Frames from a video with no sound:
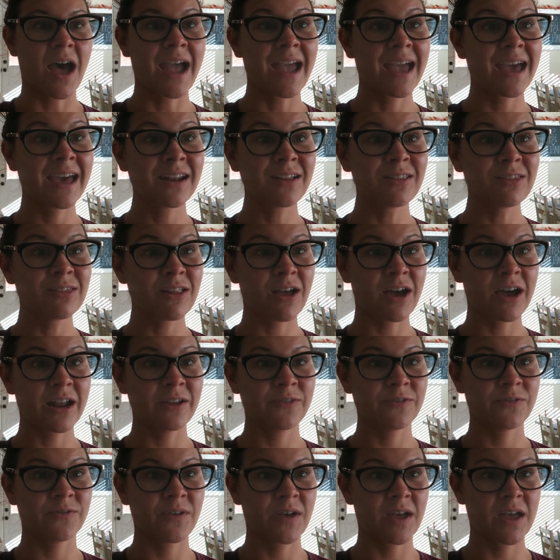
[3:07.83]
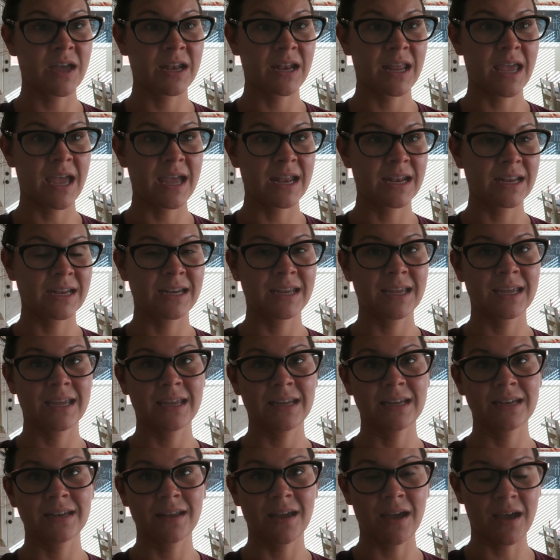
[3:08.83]
I had a lot of fun
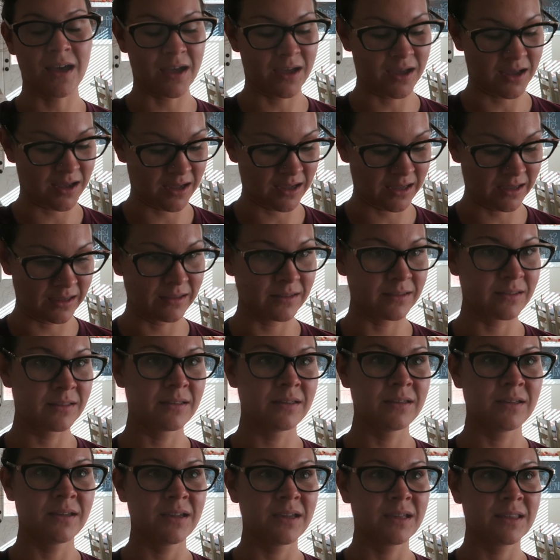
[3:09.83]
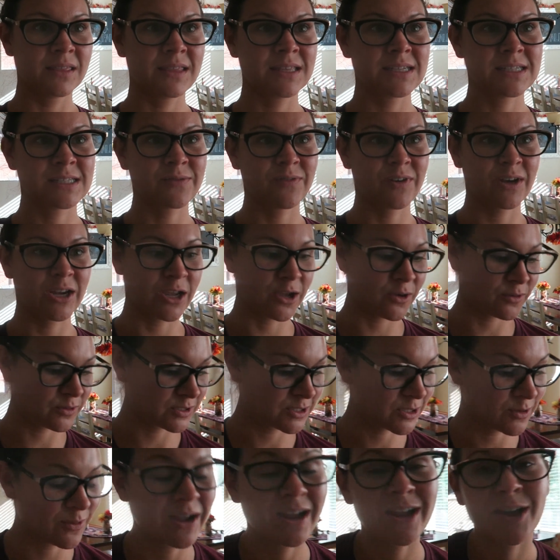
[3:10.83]
editing uh, this video,
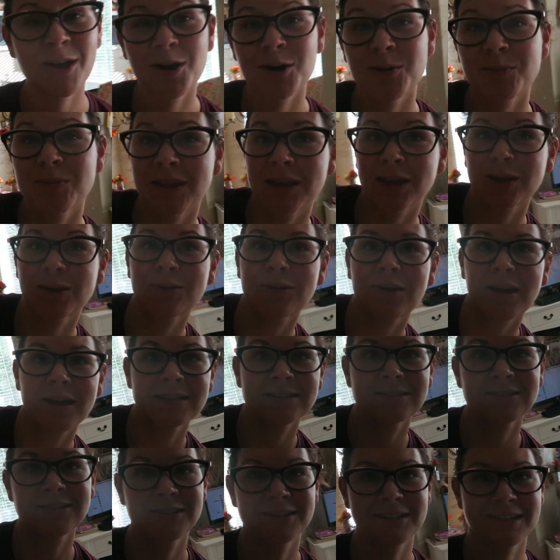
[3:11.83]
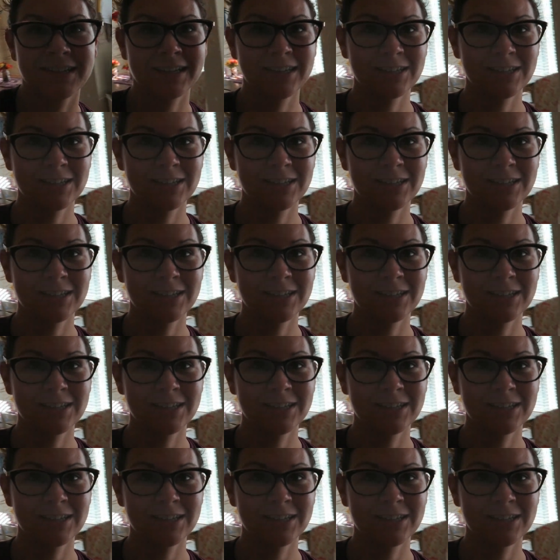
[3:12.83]
so I hope that you guys are gonna